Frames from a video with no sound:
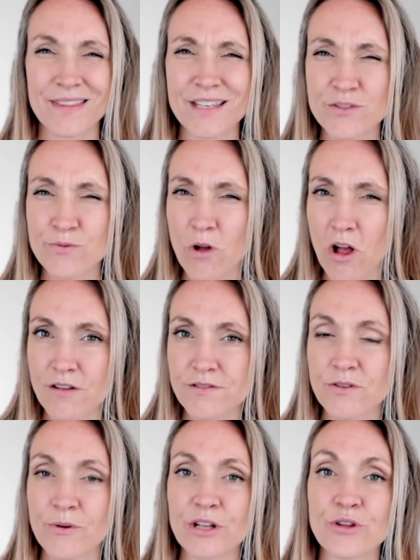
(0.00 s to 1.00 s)
This will
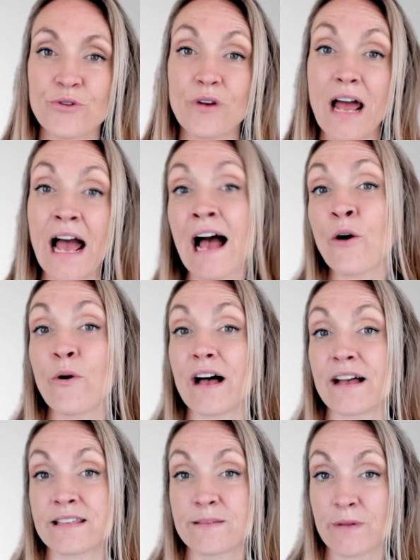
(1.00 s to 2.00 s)
also include how a
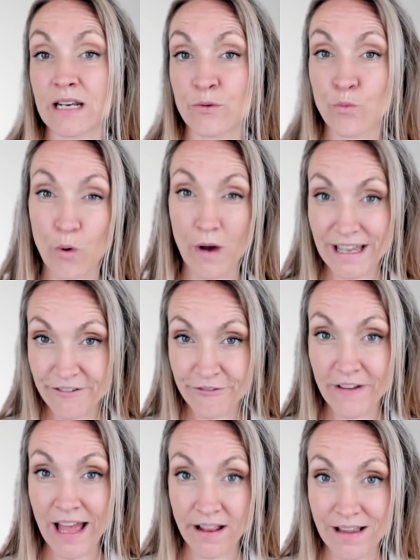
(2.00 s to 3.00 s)
husband and wife
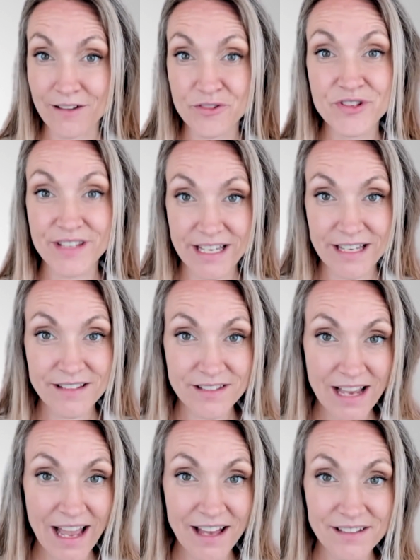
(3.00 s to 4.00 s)
LLC is
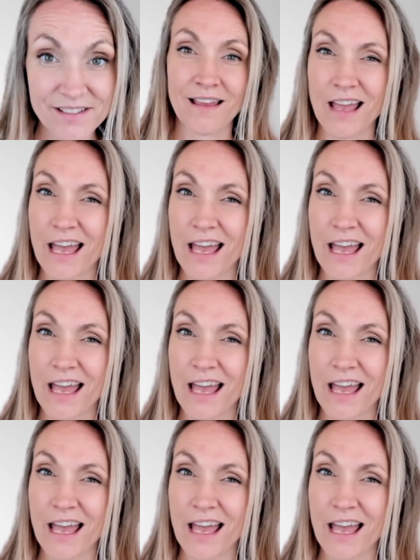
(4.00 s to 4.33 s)
taxed,